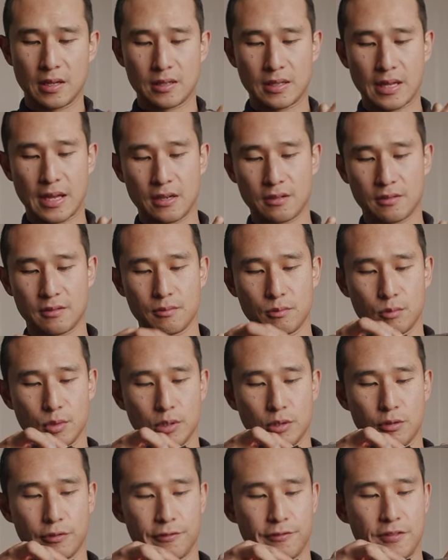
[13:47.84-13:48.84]
that
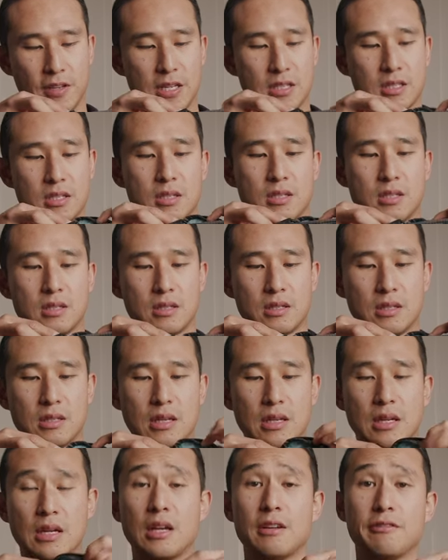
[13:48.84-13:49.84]
will fit
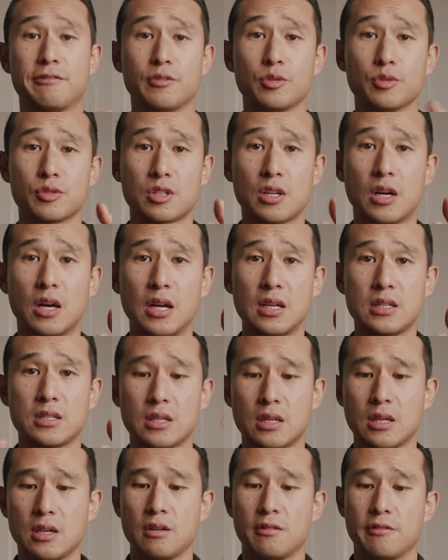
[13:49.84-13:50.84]
a, a full
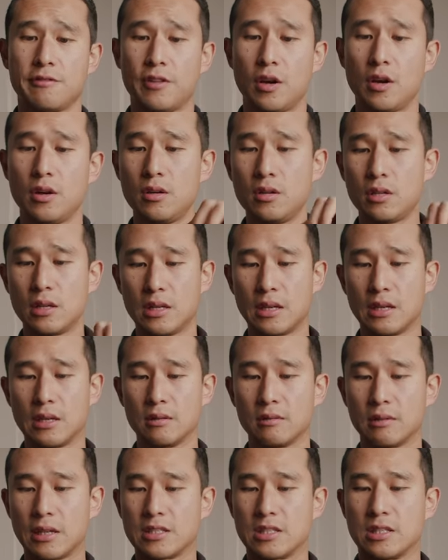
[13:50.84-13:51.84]
size phone
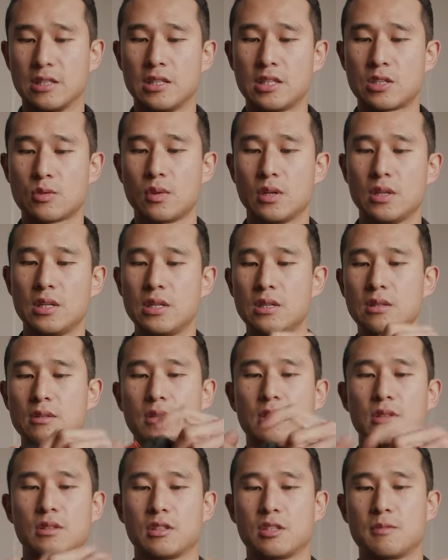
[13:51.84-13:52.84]
and that's in this one here
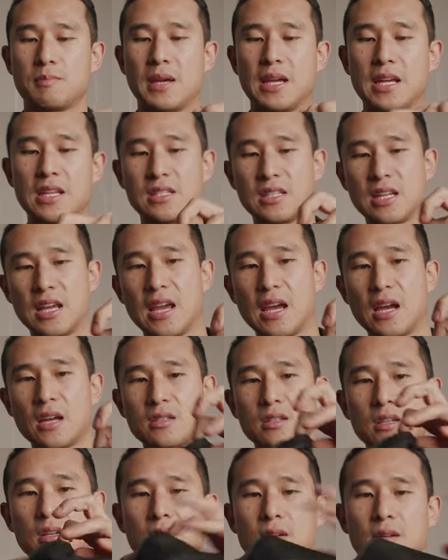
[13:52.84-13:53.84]
that expands out.